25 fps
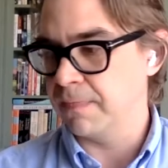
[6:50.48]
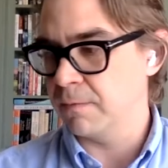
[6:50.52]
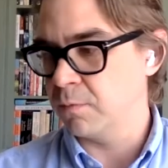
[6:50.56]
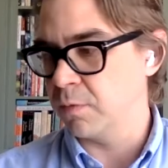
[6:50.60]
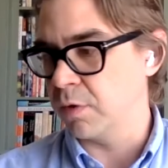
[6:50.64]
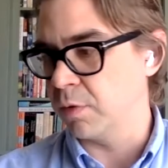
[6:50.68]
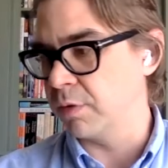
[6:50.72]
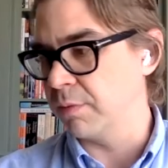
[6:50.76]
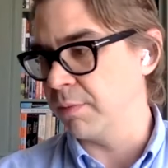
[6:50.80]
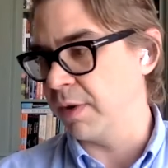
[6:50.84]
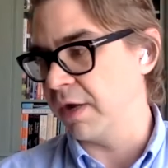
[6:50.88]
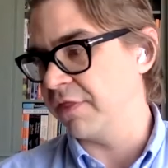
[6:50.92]

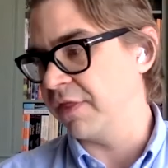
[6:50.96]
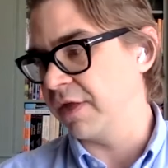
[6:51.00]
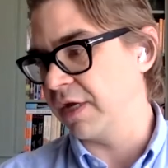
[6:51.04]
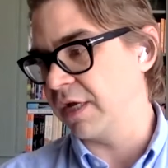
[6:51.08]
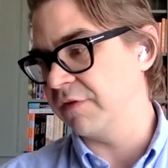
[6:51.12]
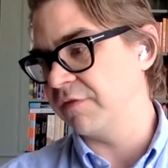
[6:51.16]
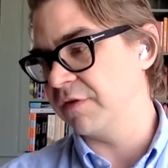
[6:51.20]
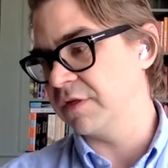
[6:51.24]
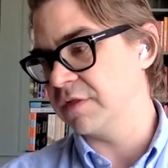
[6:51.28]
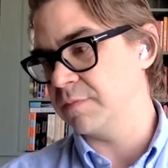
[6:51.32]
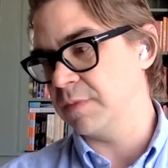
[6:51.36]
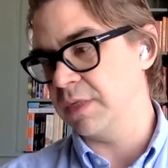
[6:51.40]
what we might think
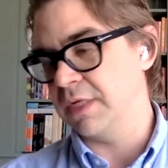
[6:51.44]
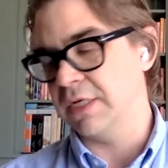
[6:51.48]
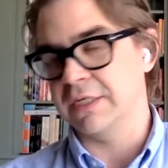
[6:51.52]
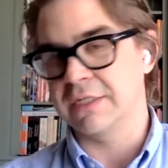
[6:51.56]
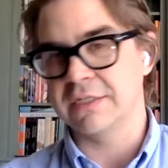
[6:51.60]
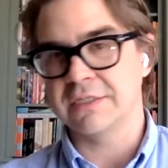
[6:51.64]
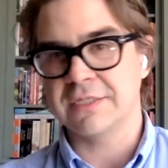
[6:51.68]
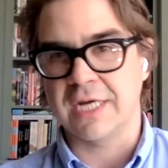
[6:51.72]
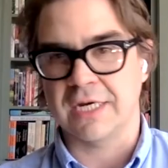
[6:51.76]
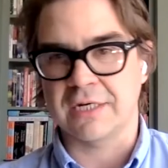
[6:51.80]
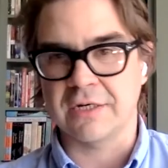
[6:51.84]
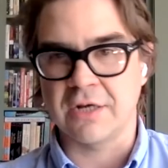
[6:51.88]
of as
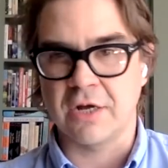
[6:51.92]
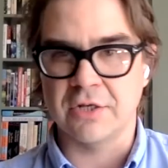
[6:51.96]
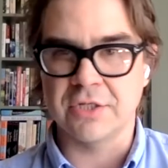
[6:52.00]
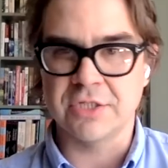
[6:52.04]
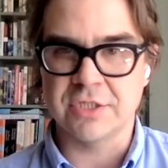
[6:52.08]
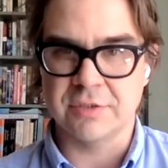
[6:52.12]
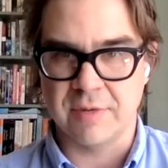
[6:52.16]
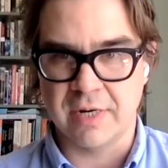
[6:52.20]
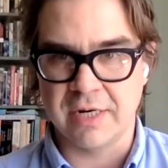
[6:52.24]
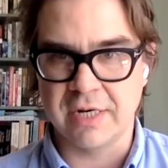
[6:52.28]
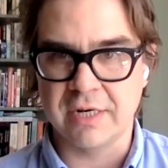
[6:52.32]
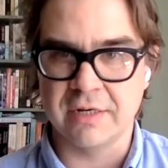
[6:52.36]
being
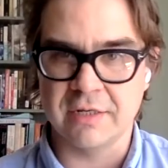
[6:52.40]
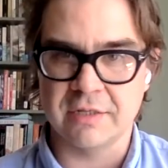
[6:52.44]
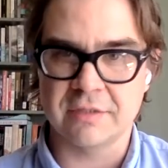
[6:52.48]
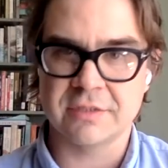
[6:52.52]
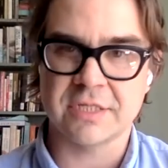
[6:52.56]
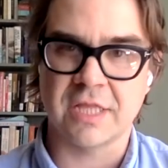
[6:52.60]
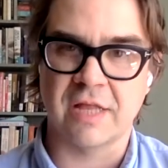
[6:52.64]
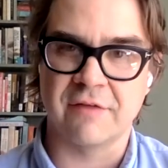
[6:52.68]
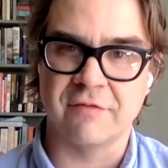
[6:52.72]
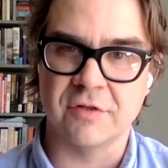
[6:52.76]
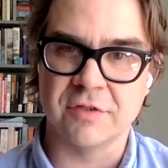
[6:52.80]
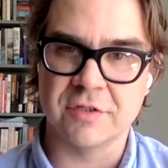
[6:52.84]
technology
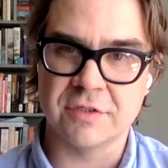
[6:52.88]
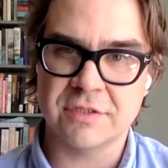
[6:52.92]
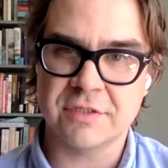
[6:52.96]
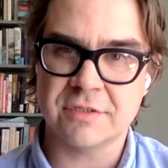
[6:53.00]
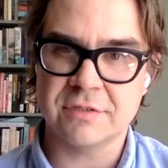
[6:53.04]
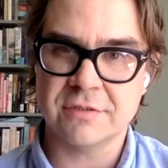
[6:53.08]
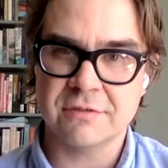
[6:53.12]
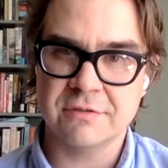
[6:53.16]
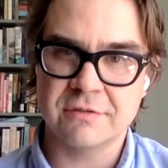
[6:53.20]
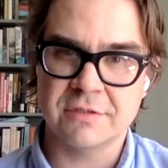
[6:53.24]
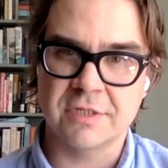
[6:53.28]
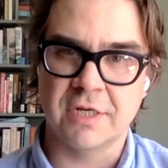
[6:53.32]
readiness
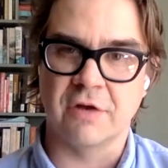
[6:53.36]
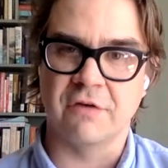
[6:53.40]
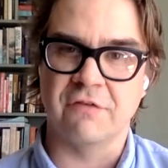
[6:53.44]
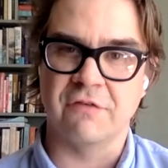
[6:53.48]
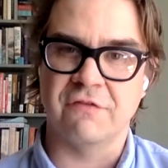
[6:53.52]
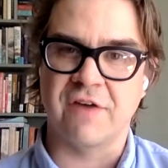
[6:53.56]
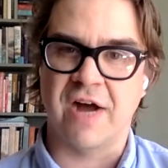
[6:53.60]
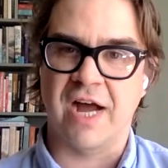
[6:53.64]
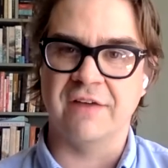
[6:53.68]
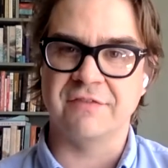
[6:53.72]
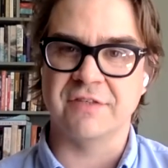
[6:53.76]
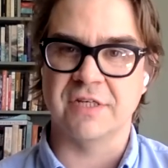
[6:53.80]
levels, you know,
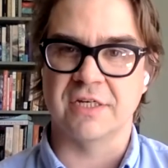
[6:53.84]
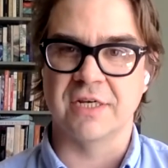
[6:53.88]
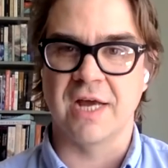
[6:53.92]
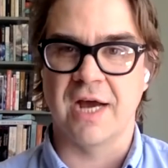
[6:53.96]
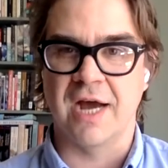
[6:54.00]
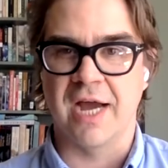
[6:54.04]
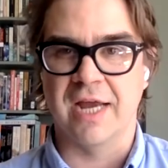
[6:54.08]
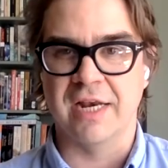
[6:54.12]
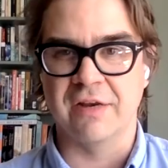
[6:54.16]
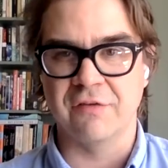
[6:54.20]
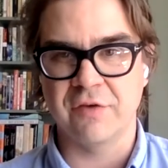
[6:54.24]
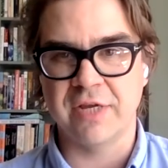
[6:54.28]
5 to
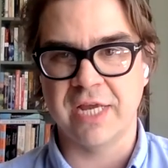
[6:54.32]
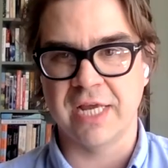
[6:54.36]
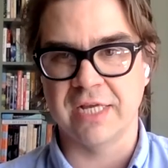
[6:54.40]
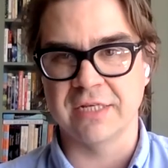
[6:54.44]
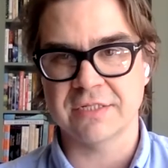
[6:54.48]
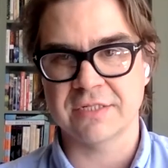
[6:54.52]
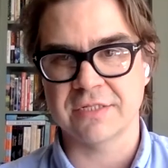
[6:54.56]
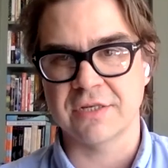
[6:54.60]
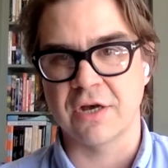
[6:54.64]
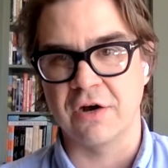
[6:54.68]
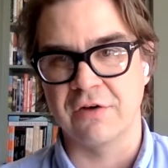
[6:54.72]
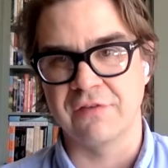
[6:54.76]
9, if we can't
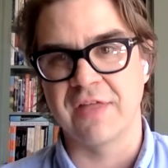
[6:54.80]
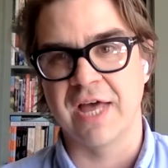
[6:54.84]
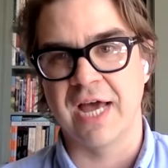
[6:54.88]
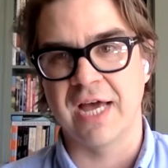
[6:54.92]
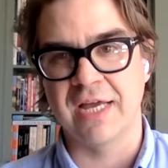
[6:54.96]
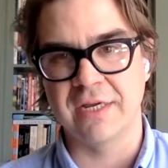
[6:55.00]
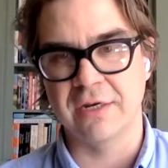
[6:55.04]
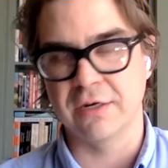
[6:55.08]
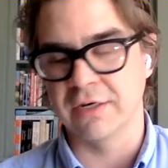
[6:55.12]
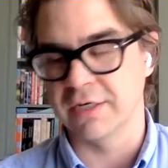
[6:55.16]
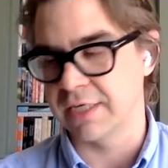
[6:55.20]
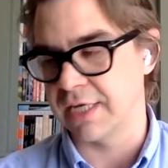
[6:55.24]
solve that
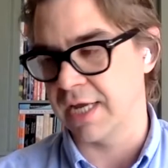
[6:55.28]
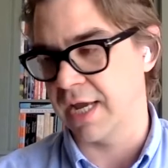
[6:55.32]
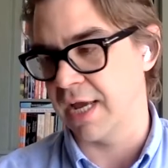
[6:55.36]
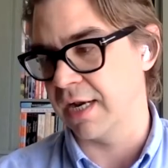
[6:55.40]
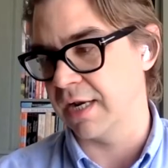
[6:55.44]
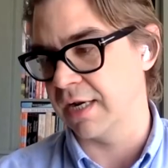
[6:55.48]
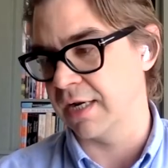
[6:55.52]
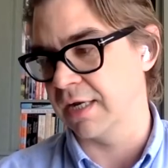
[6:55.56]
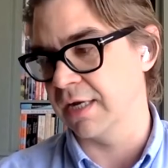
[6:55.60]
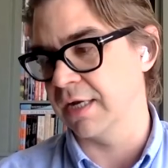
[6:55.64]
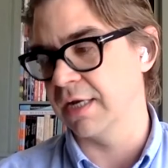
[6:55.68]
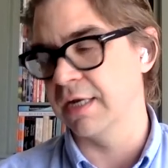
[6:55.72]
here in
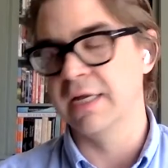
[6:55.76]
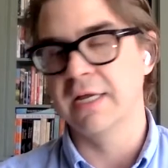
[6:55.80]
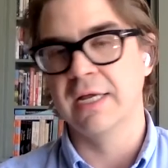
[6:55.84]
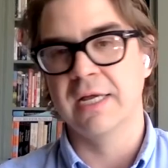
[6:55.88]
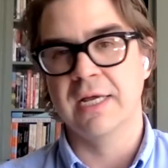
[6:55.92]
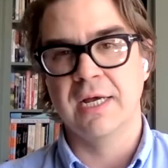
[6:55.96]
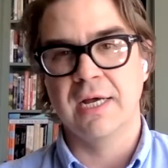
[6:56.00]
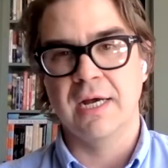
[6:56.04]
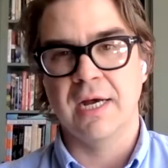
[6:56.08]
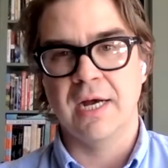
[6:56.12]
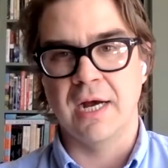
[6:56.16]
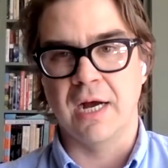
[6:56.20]
Canada,
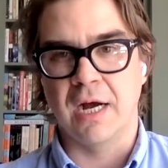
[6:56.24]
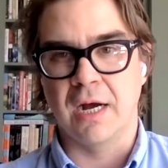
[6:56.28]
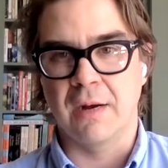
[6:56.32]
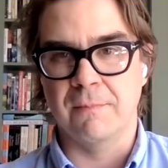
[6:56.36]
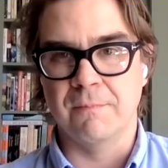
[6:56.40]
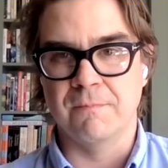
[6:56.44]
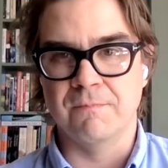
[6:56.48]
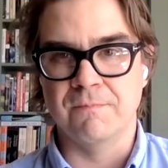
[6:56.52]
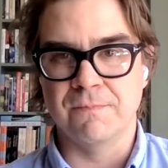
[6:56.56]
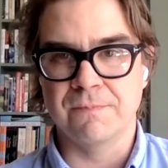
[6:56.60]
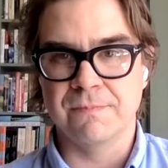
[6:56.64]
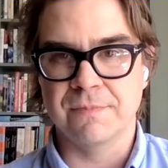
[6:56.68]

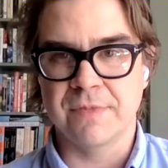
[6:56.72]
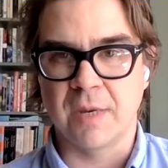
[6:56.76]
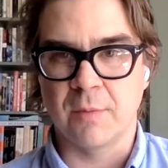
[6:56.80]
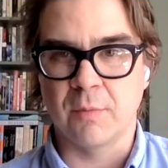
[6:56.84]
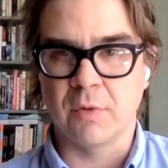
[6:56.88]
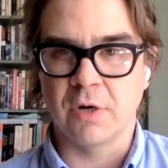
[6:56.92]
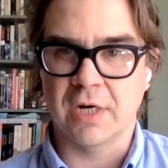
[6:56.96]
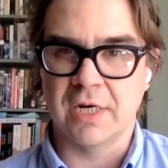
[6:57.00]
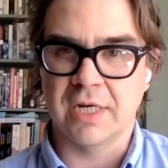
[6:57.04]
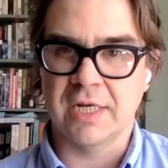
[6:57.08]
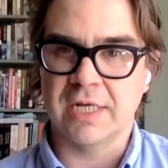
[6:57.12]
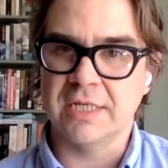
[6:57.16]
then
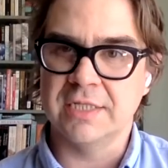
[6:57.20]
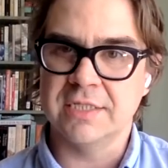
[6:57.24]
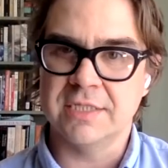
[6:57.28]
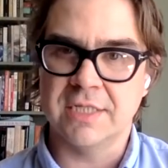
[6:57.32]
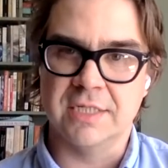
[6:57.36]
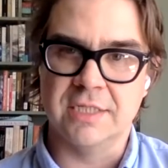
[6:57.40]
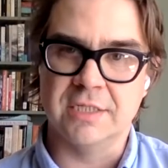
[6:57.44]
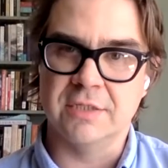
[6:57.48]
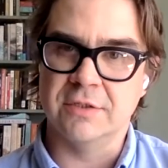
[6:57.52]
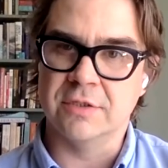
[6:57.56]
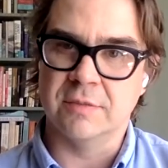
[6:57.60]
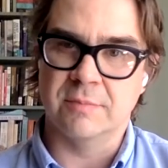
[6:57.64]
we're going to
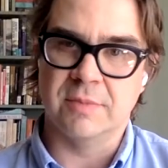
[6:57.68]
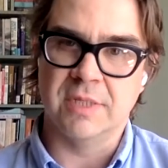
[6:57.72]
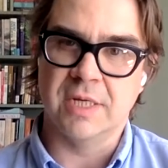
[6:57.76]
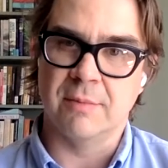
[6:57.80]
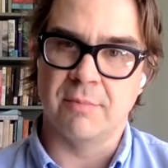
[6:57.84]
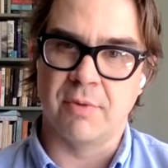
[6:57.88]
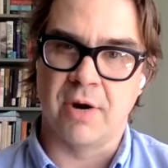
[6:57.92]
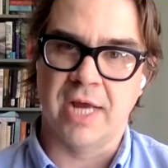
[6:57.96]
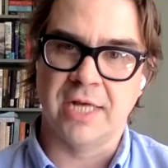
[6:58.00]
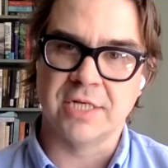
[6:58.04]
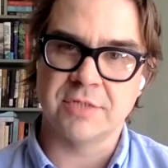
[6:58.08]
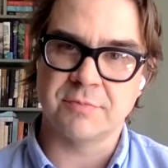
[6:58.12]
continue to be a
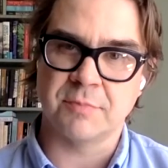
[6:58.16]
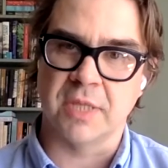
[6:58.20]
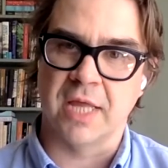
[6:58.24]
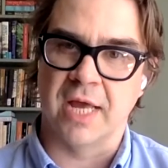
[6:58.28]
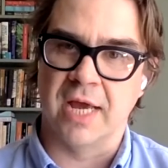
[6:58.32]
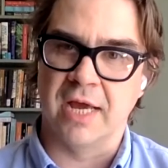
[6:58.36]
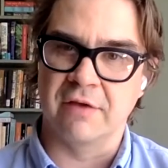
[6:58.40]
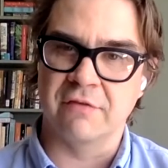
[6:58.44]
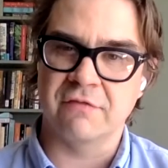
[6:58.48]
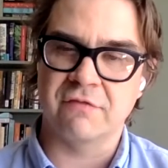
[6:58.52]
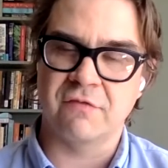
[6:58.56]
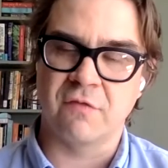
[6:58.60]
branch
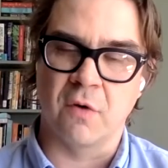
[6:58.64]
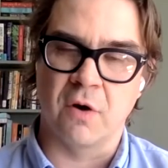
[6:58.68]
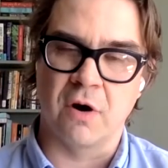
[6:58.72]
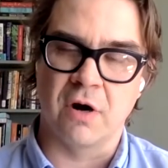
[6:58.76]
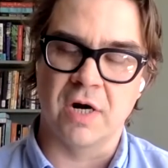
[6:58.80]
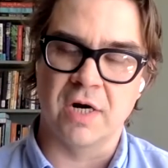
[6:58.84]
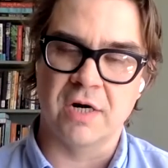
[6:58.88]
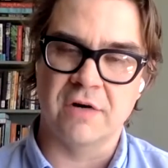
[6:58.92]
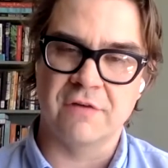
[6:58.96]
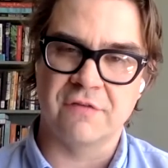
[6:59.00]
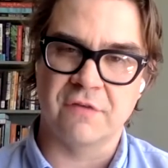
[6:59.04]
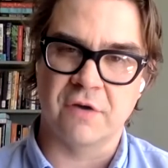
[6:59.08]
plant
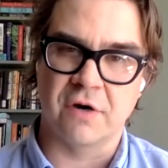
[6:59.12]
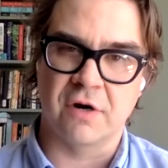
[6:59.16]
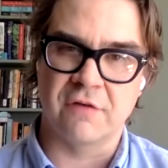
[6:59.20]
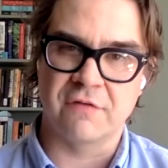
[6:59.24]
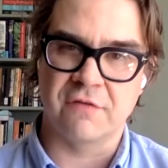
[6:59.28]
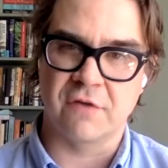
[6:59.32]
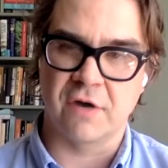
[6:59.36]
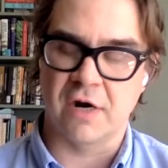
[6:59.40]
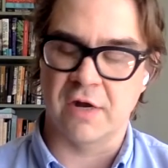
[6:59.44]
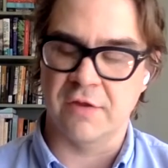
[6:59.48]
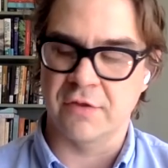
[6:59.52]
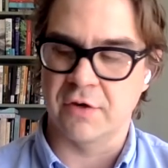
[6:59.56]
for
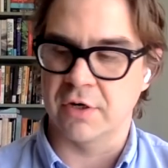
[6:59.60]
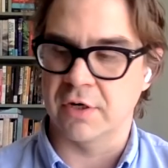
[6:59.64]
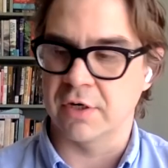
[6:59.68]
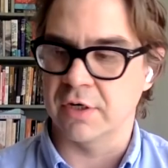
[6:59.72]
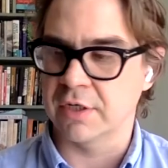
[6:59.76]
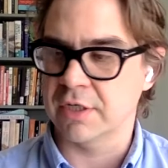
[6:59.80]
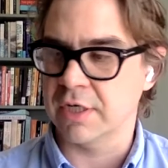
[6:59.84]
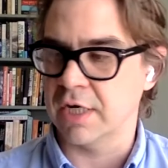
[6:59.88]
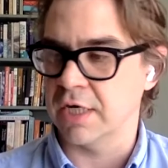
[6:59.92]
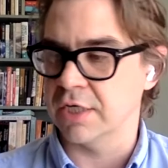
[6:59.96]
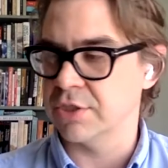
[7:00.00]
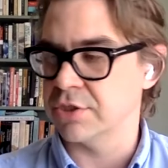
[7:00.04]

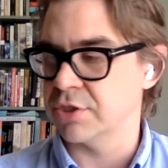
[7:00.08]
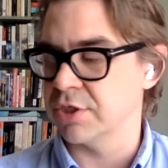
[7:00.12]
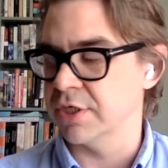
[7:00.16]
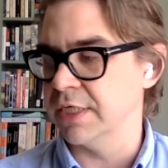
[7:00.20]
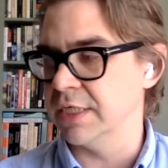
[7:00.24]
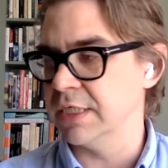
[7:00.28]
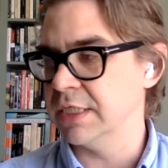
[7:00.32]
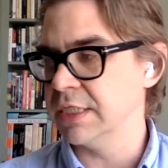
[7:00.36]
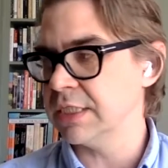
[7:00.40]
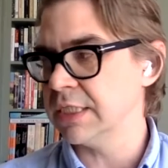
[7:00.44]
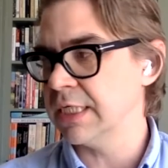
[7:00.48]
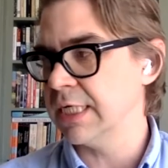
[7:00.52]
other
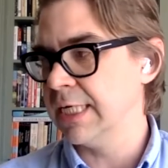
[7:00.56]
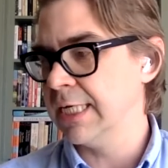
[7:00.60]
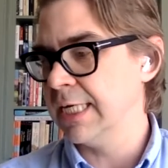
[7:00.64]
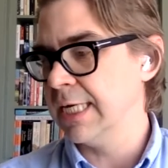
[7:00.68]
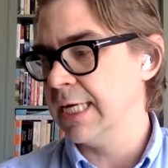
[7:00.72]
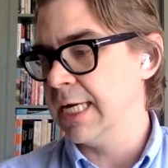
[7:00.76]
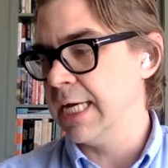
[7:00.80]
countries.